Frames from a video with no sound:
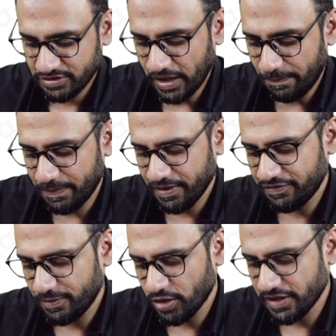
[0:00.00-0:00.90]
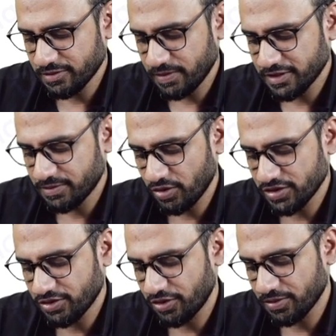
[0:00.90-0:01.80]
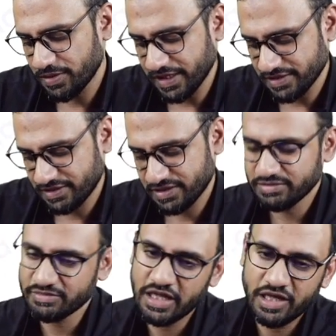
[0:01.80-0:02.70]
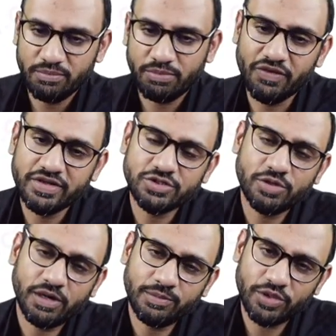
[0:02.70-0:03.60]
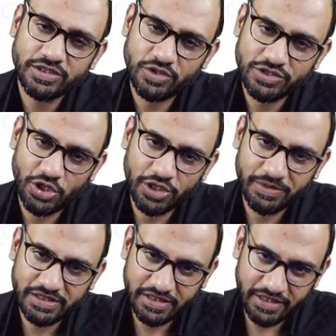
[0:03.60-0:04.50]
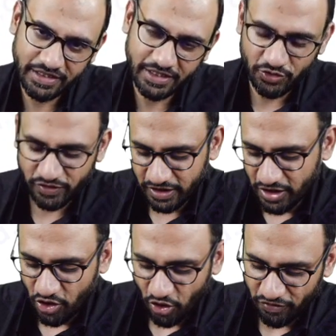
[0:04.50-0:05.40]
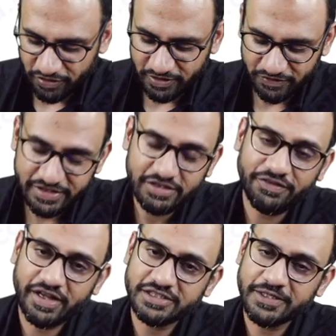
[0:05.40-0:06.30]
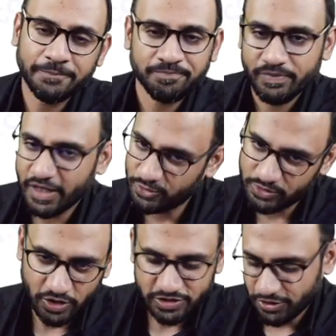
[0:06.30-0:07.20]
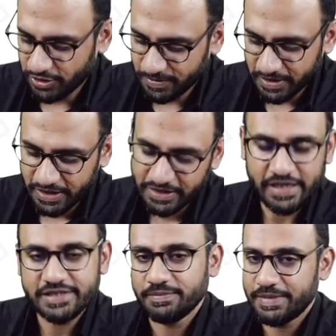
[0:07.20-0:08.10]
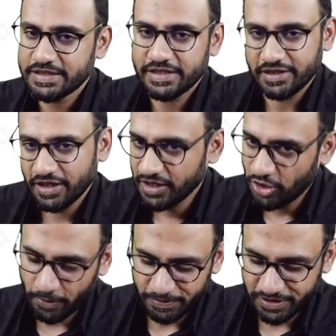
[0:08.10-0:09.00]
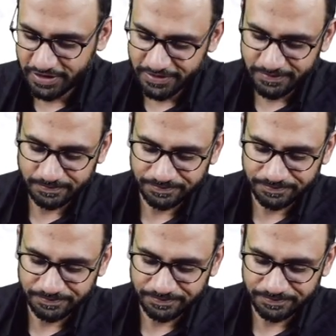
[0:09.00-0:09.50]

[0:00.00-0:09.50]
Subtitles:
Upper femoral displacement osteotomy, yes. Powell's or McMurray's osteotomy is the thing that you will offer there. Fix the fracture and do the osteotomy. That is the best in the options.